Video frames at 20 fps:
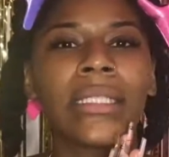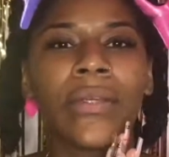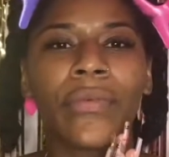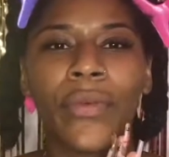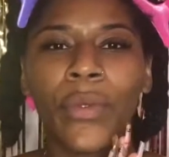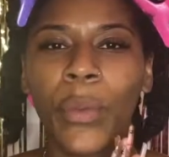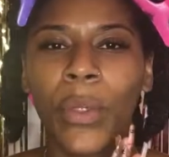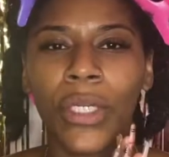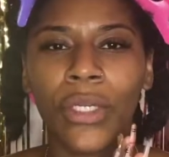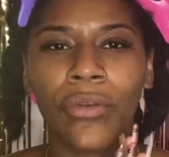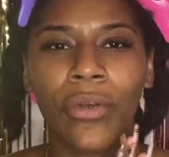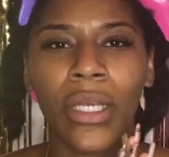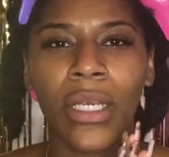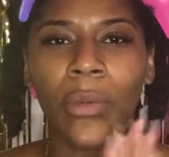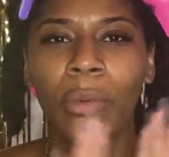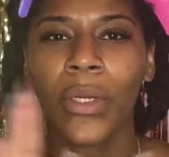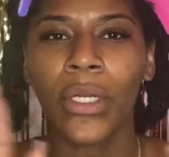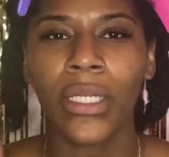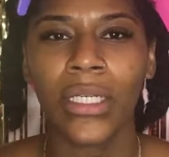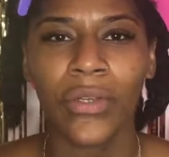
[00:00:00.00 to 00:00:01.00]
if you're wondering,
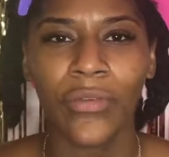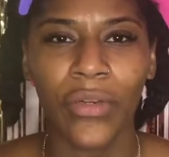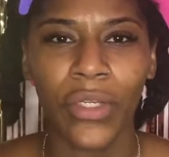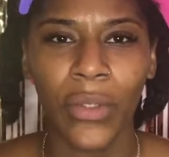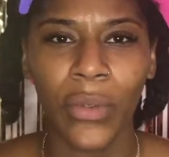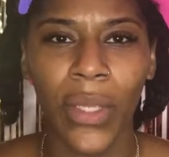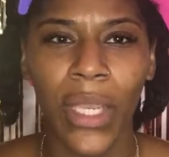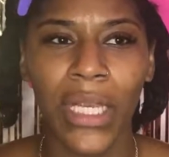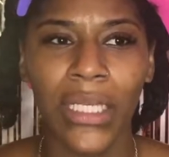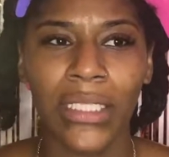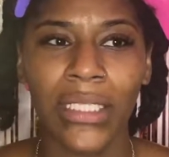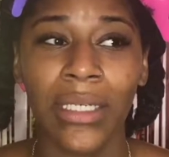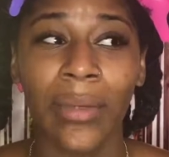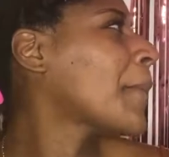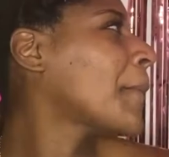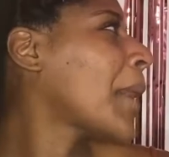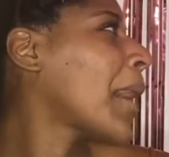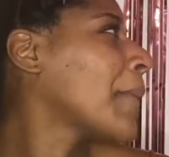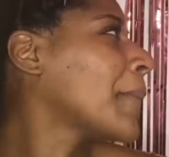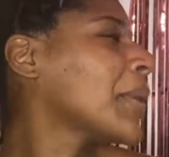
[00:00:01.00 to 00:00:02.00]
we're in a different location.
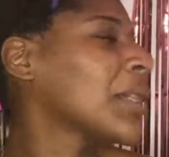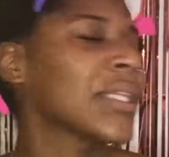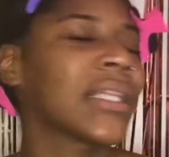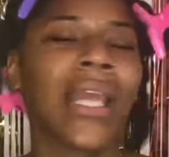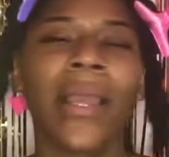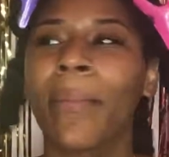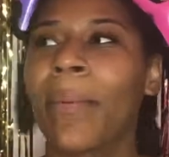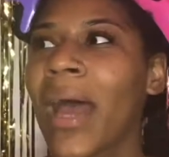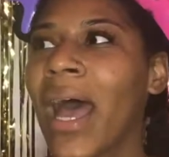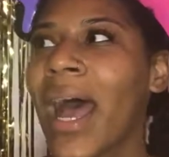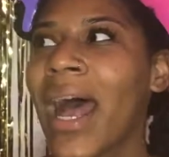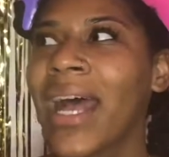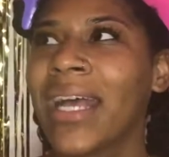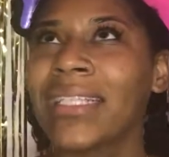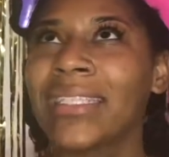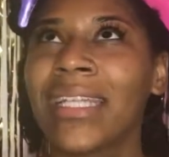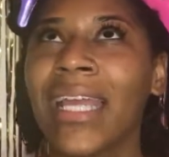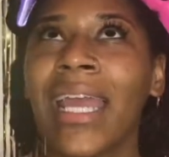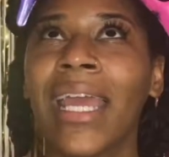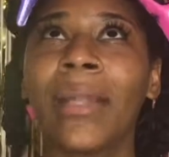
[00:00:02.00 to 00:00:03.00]
My birthday
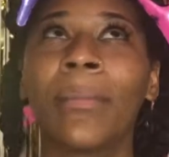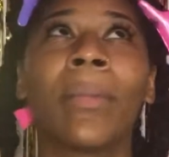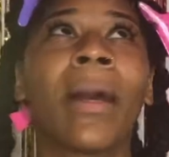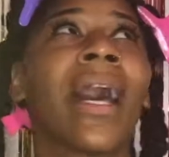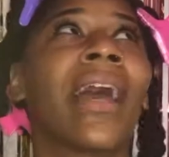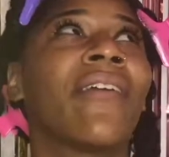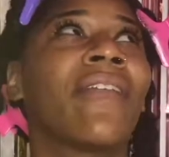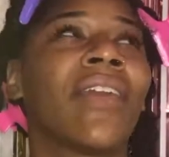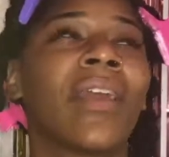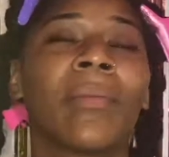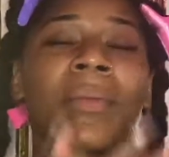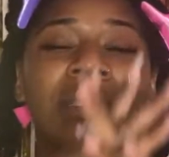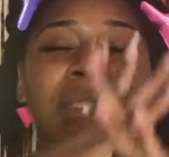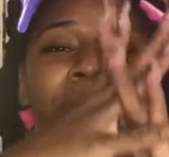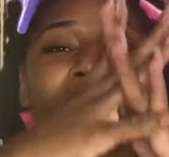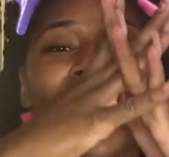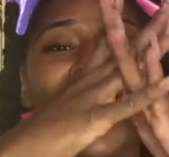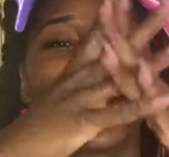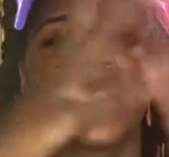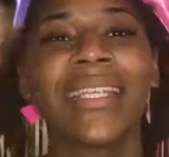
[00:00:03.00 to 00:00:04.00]
passed and my family's
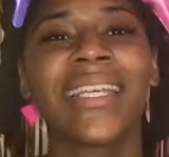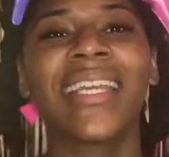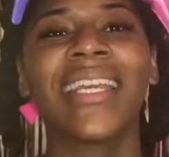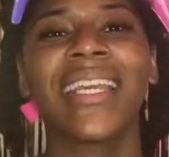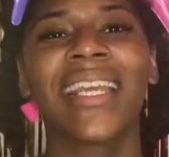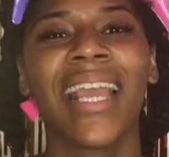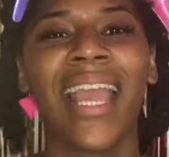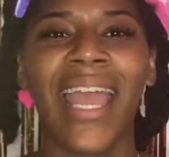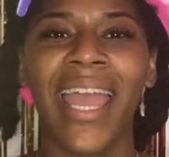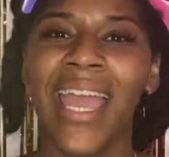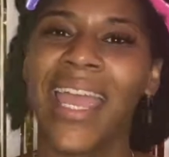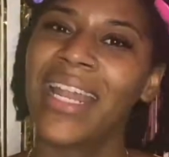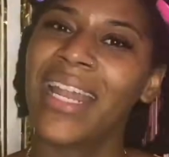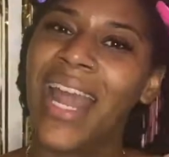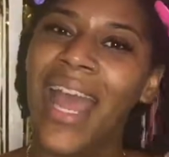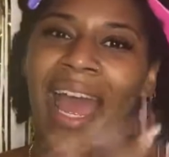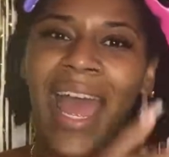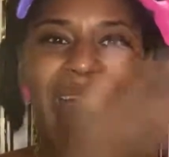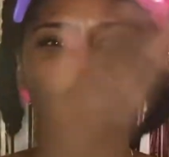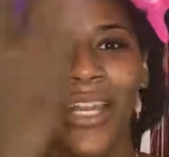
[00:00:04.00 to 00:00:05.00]
amazing and
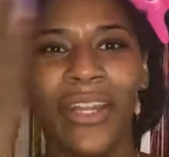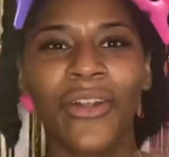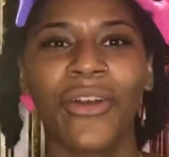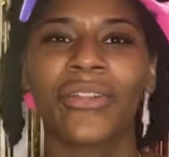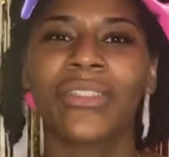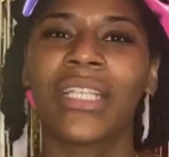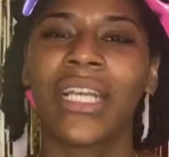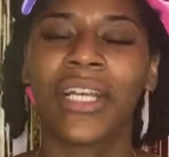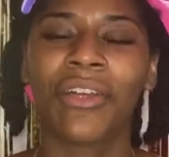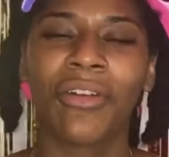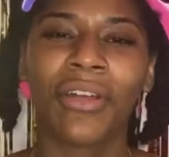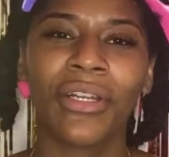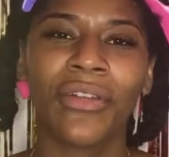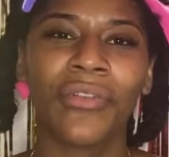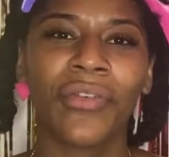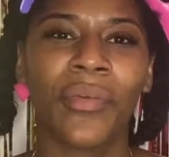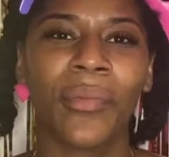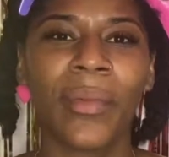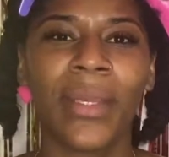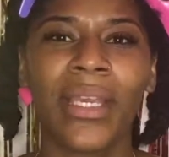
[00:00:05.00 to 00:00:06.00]
had it all decorated
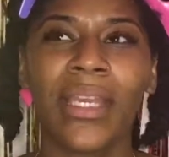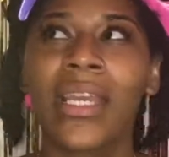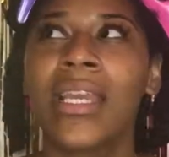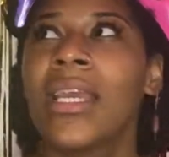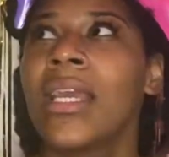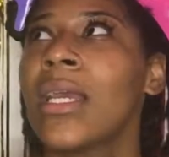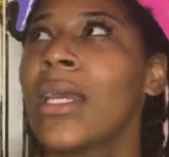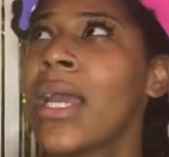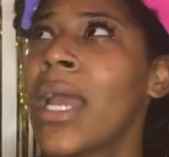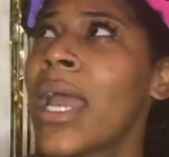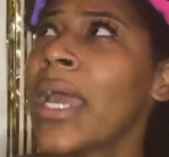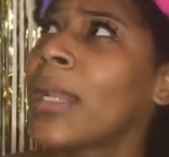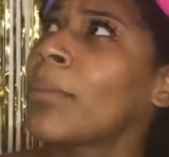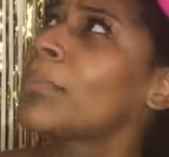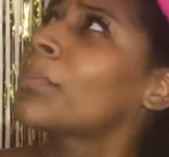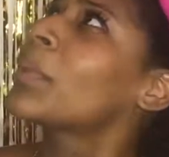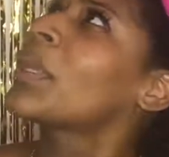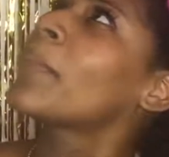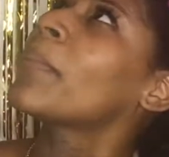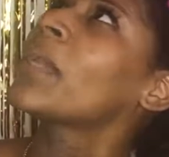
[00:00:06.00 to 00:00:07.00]
for me. And I'm
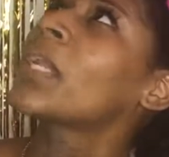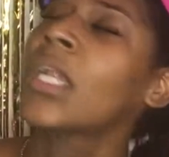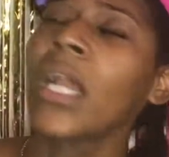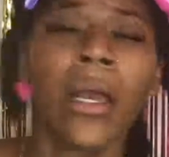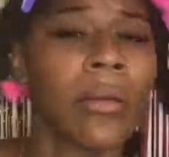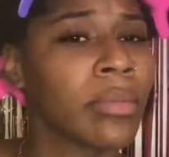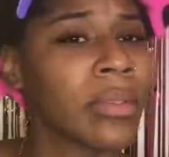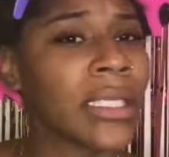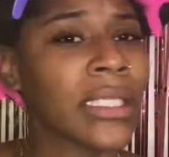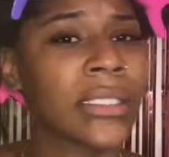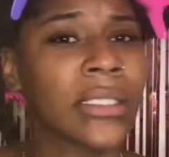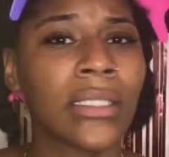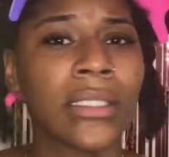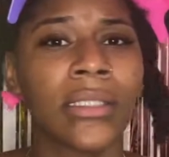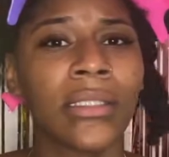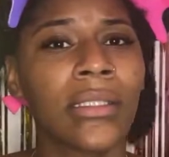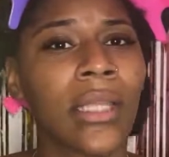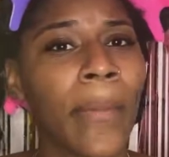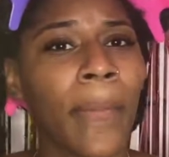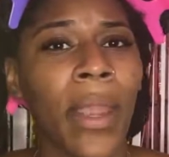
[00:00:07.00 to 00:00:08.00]
keeping it up because
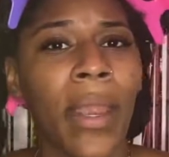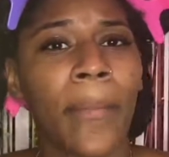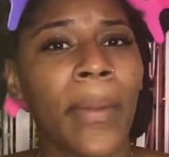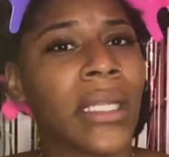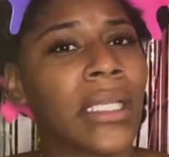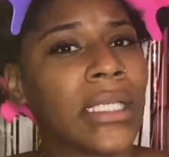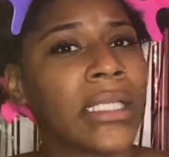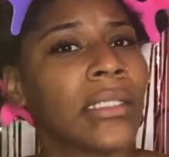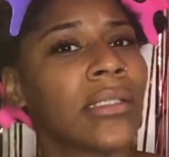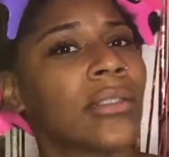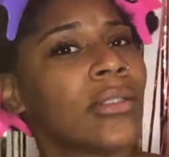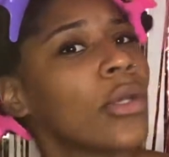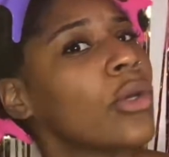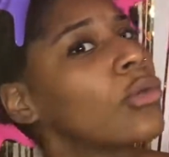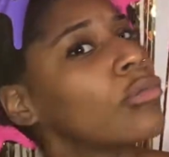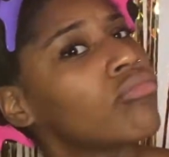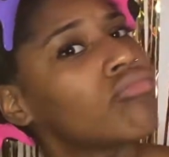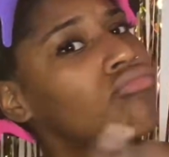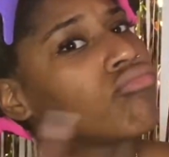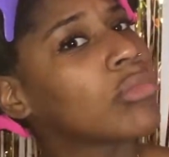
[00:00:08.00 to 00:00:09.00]
they pay money.
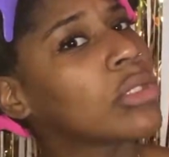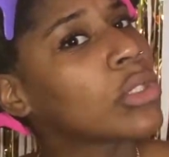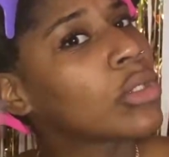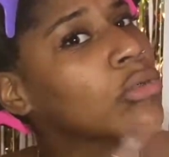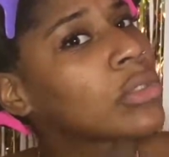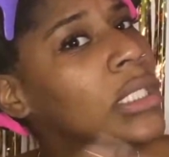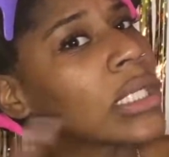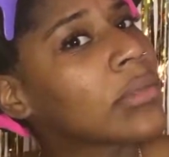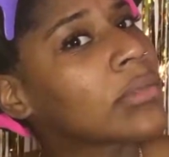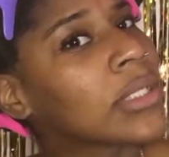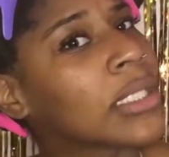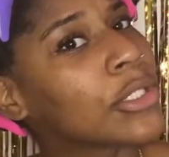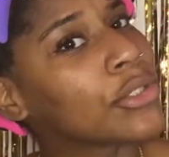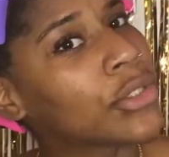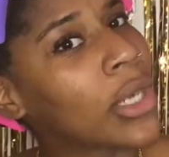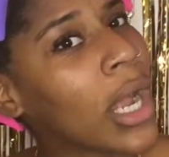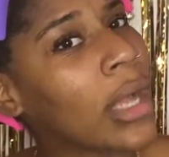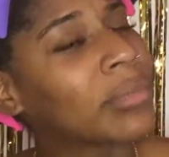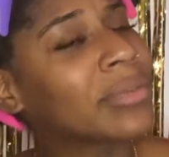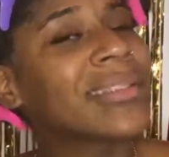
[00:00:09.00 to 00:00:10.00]
So it's gonna stay up till it
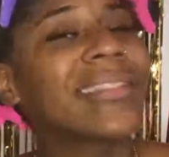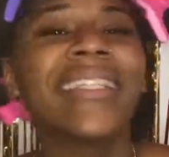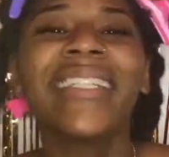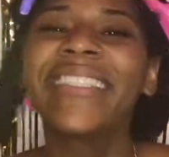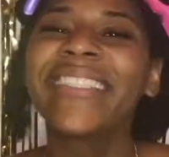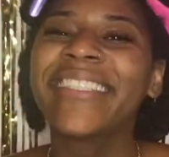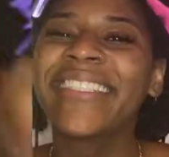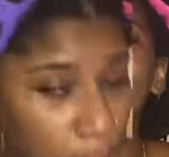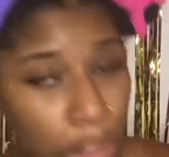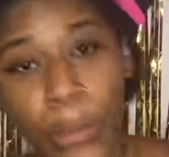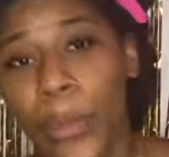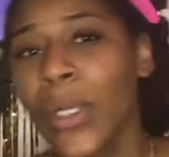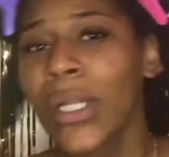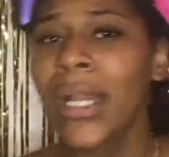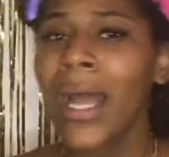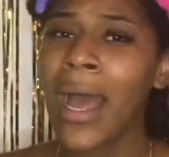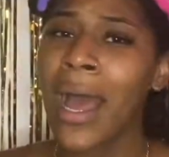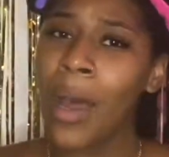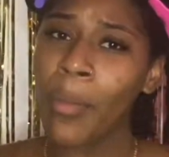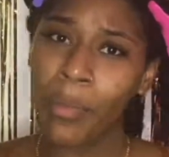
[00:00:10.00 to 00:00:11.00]
drops. So we're gonna
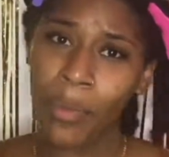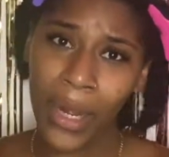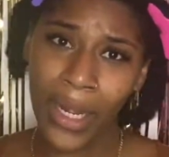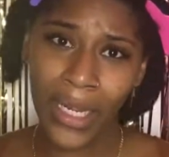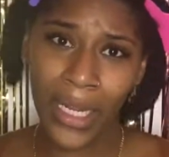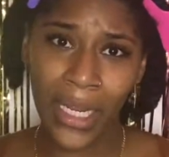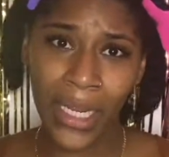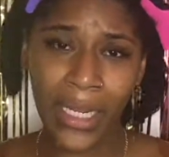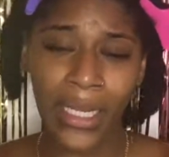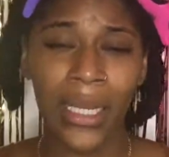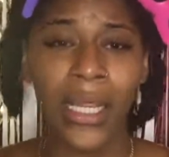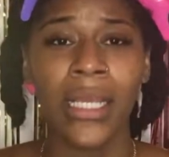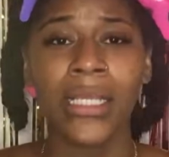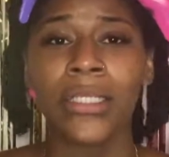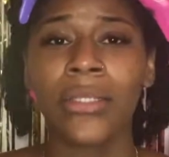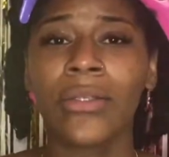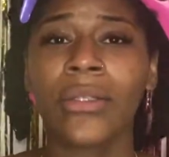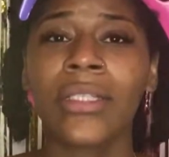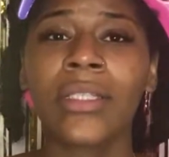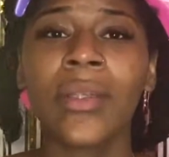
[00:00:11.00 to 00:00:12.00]
hop right in.
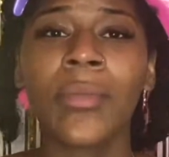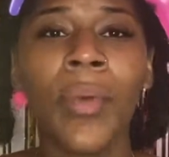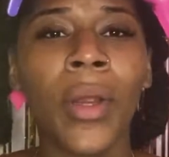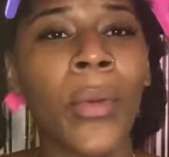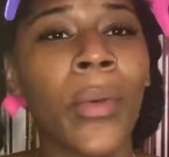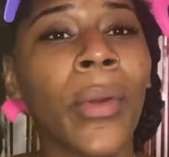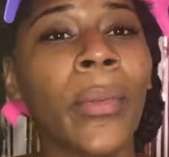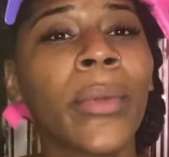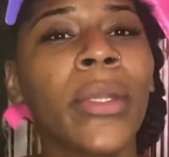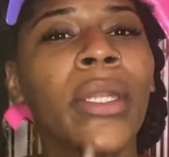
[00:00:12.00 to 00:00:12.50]
So this is the part where I'm